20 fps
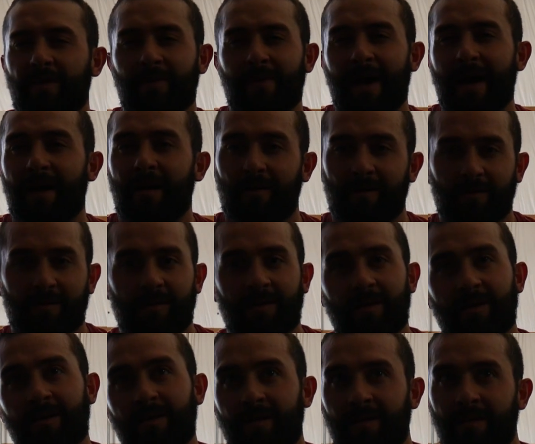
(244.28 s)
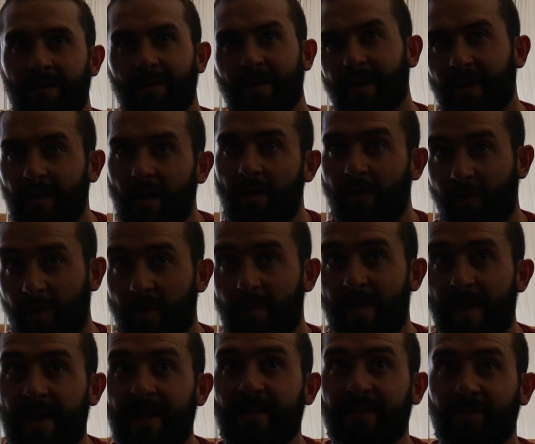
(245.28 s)
about a little over a
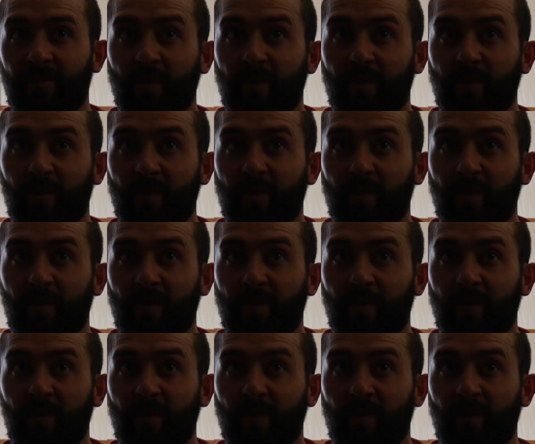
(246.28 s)
minute's